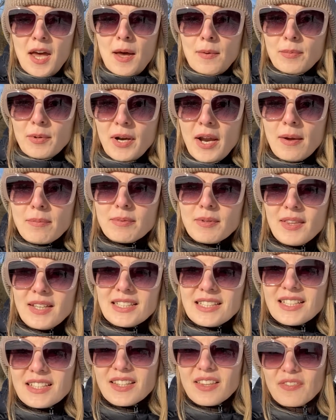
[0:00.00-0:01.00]
Perhaps
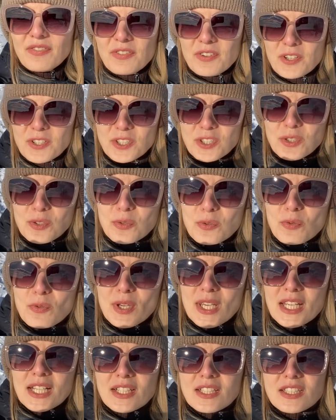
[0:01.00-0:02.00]
this is the first
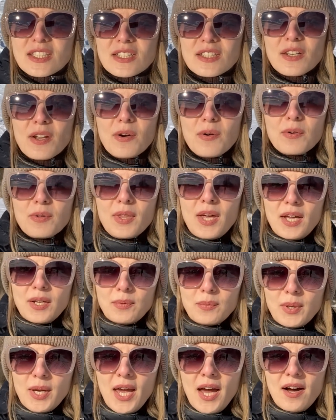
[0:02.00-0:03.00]
real snow
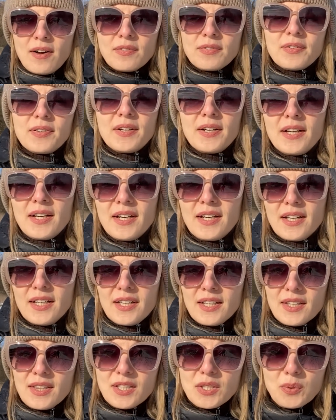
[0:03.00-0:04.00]
that we have
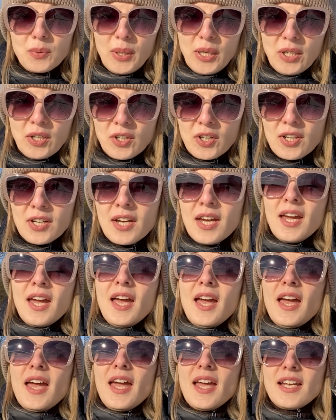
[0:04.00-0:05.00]
uh, this winter,
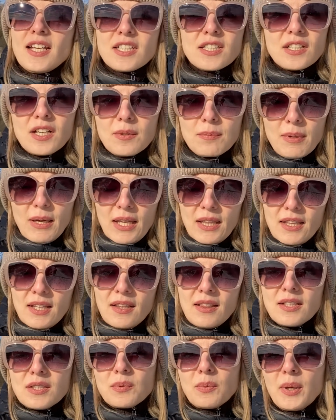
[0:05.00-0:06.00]
and it's not bad
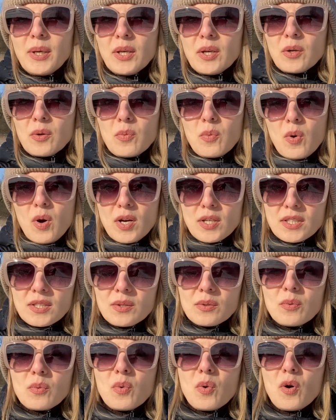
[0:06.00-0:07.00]
that this winter
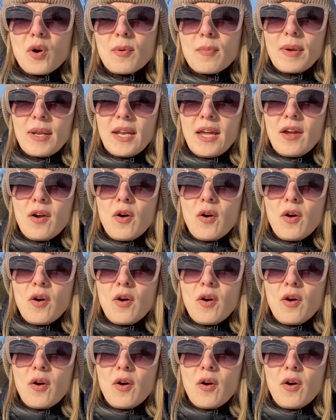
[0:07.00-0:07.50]
was warm, and I